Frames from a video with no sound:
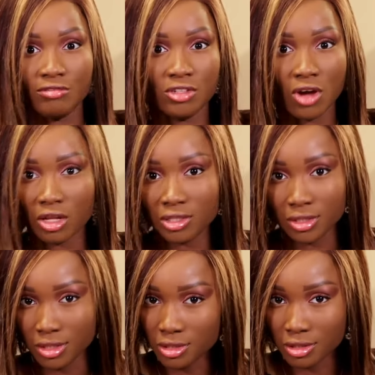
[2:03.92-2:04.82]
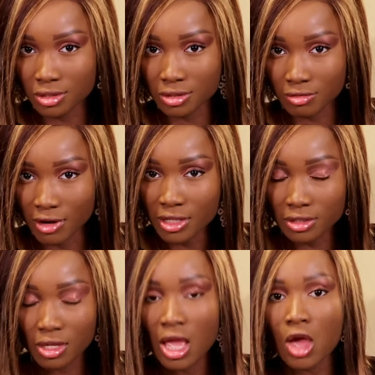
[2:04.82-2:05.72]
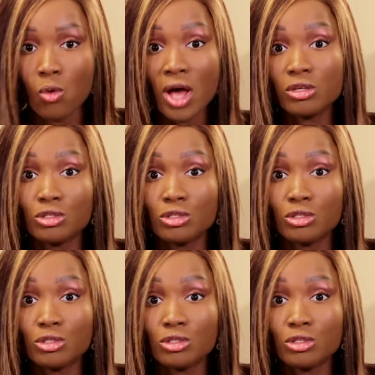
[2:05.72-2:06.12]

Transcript: even know how to use it, right? While